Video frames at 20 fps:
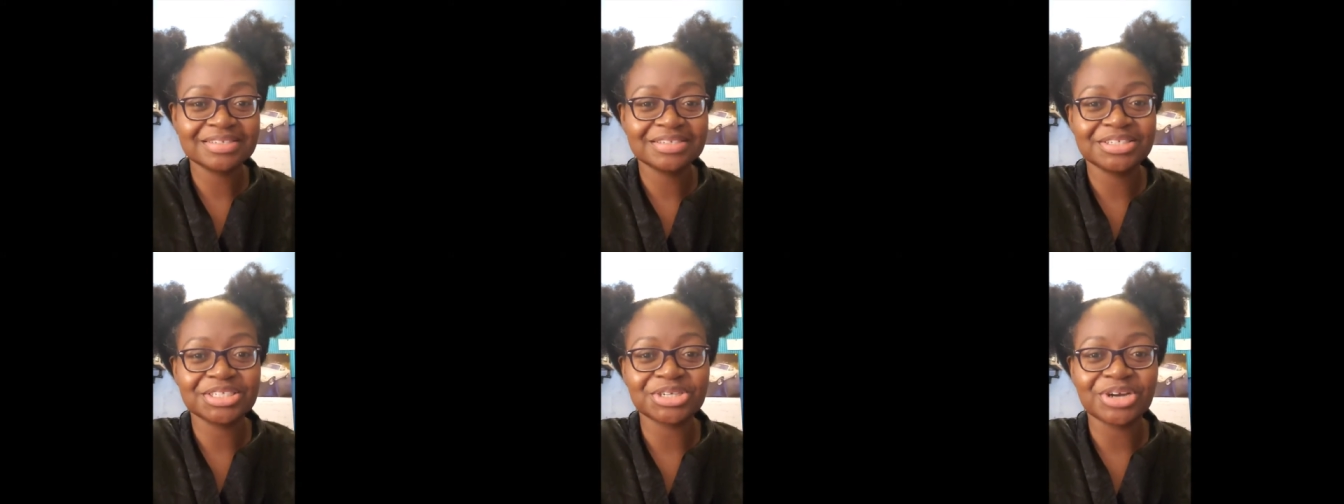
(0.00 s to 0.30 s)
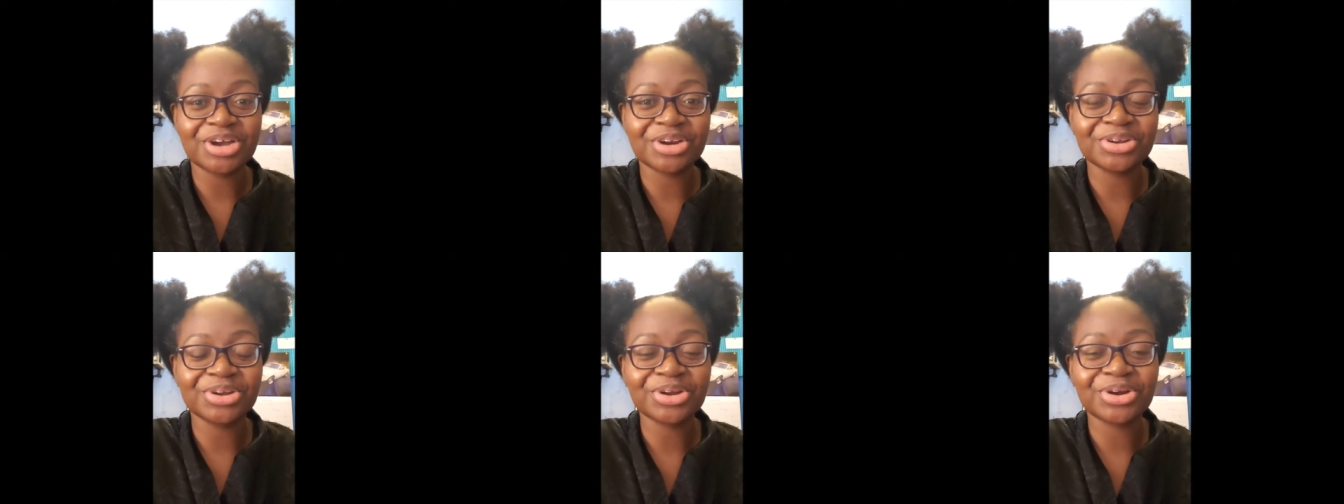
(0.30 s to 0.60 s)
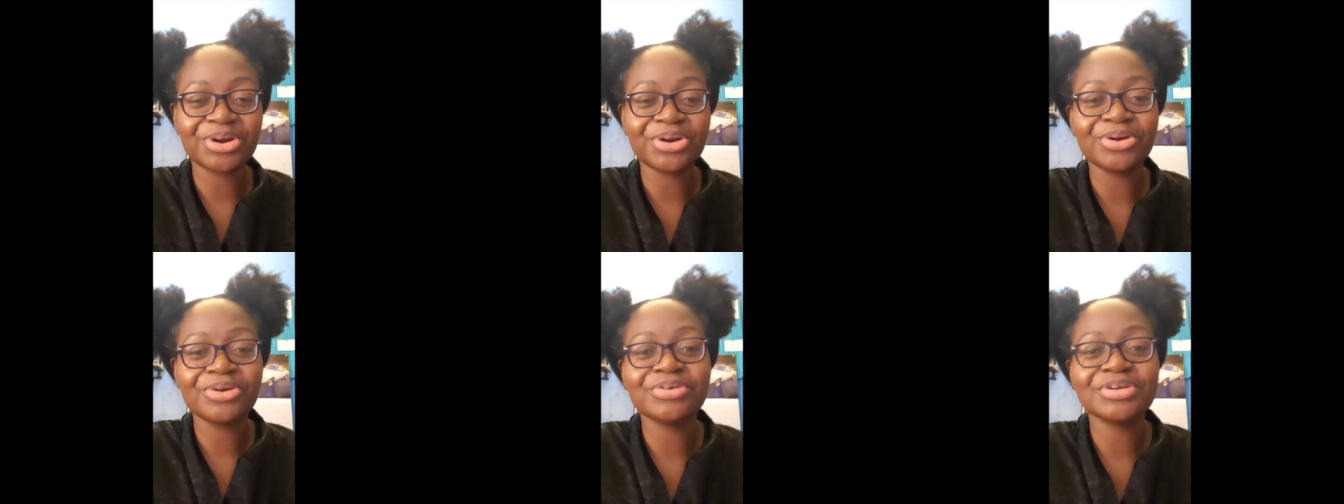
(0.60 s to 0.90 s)
try to
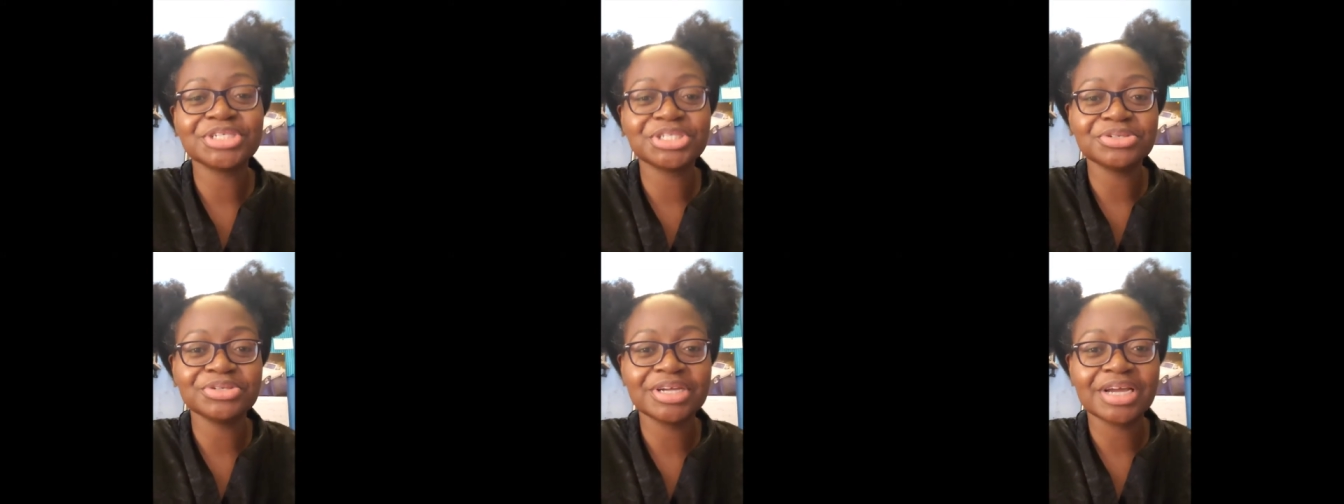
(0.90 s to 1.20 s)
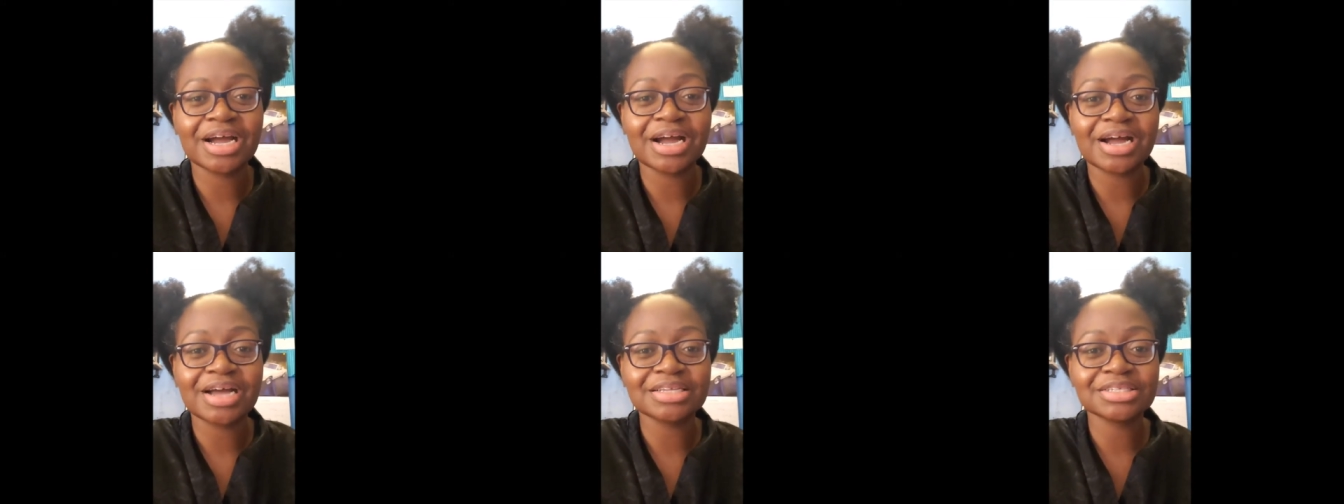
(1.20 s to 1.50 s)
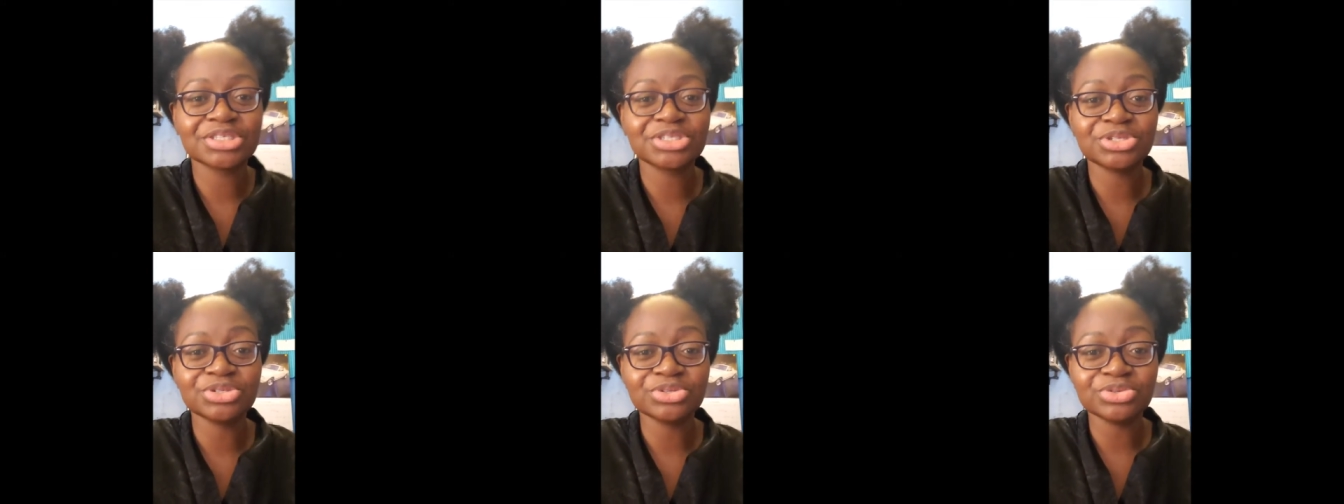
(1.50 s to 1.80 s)
encourage you
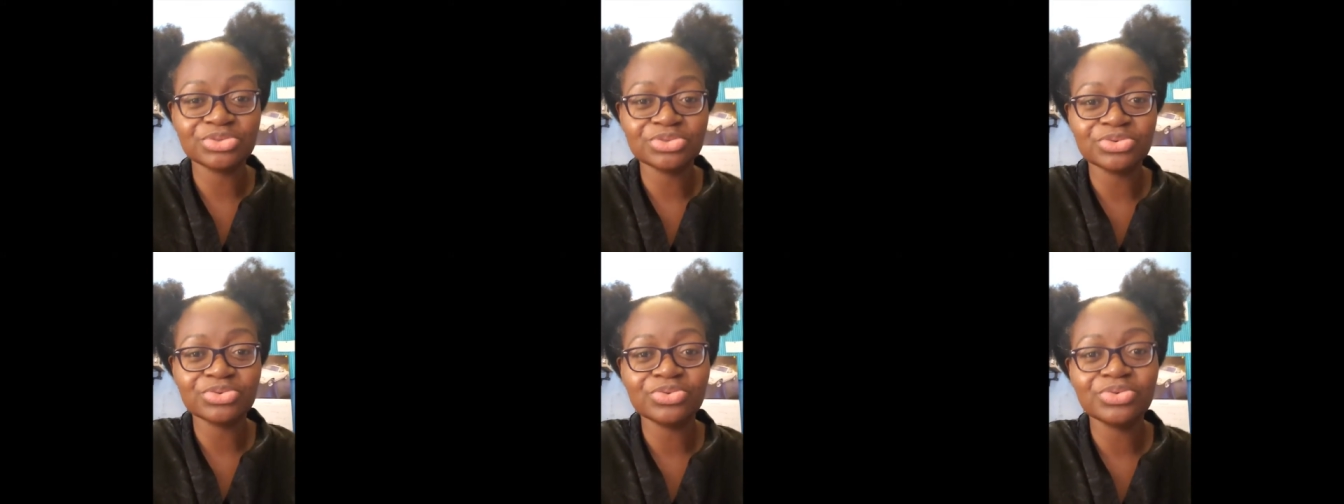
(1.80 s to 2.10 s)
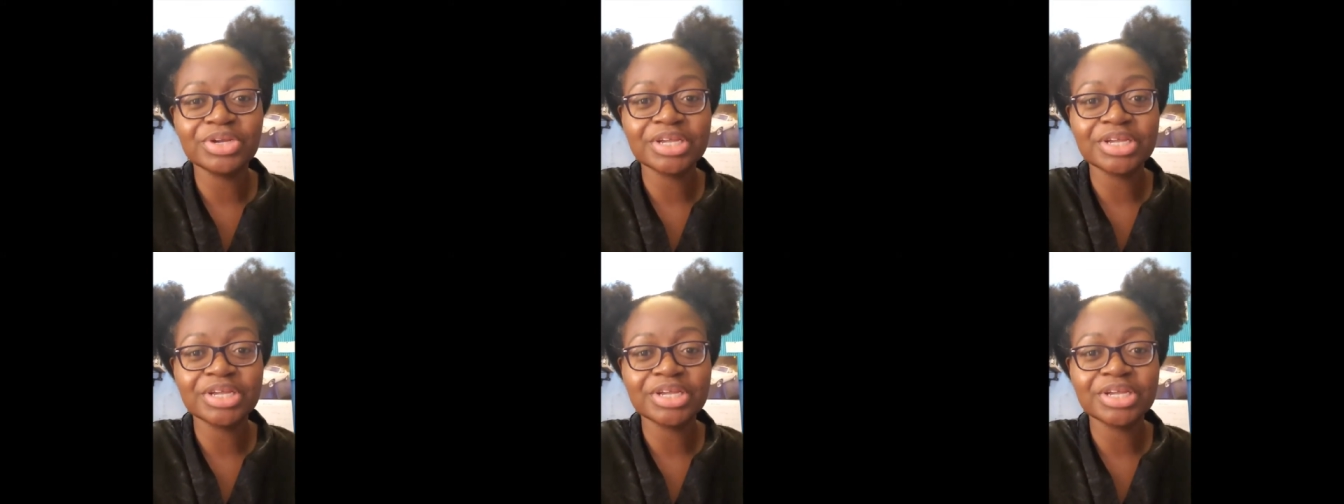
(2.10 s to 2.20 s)
guys to